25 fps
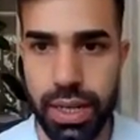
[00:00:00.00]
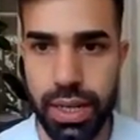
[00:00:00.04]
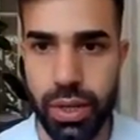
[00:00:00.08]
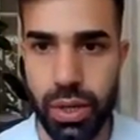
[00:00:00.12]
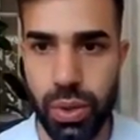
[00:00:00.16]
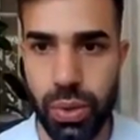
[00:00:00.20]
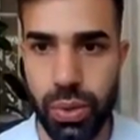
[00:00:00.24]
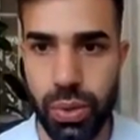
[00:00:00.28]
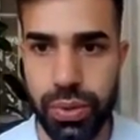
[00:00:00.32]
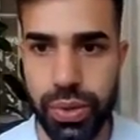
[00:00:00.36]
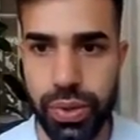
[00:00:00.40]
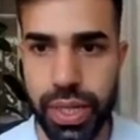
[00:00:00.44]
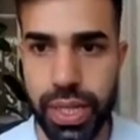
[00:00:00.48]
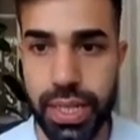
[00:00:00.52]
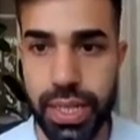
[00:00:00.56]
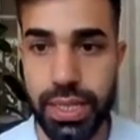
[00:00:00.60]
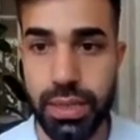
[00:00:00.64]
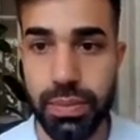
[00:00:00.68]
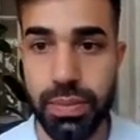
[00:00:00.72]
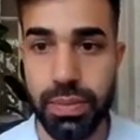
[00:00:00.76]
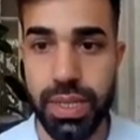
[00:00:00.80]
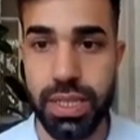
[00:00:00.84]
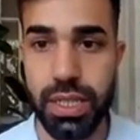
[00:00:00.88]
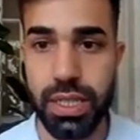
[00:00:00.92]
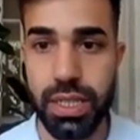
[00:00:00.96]
in the whole
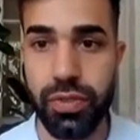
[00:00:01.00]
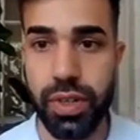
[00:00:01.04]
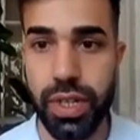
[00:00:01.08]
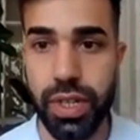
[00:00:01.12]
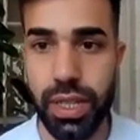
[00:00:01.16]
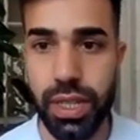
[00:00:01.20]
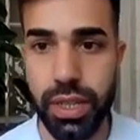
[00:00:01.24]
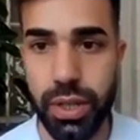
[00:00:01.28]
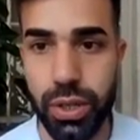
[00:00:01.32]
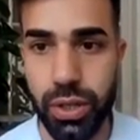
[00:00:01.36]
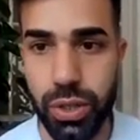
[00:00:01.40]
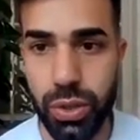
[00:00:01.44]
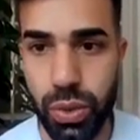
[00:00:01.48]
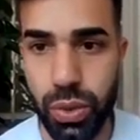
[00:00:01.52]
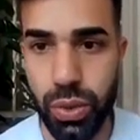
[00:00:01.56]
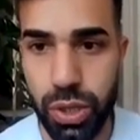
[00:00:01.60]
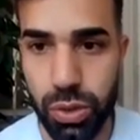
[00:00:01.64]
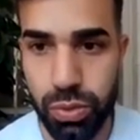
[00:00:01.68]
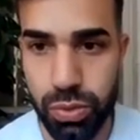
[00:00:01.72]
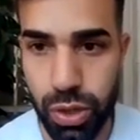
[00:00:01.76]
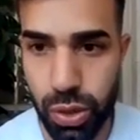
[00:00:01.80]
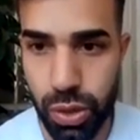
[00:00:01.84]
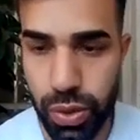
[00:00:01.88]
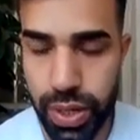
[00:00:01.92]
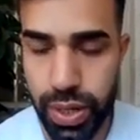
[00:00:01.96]
thing, and specifically their
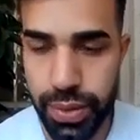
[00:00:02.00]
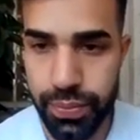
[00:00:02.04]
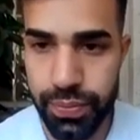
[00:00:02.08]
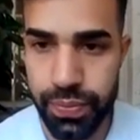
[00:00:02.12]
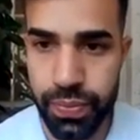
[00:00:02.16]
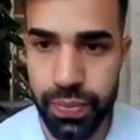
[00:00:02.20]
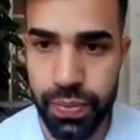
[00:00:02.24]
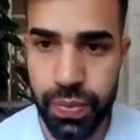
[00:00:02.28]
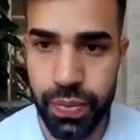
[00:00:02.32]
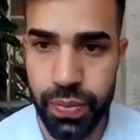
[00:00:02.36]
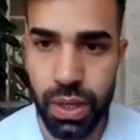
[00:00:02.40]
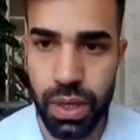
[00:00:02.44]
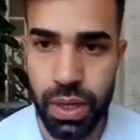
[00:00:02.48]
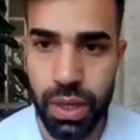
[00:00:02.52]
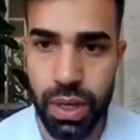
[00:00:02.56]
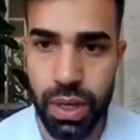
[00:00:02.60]
nuclear program.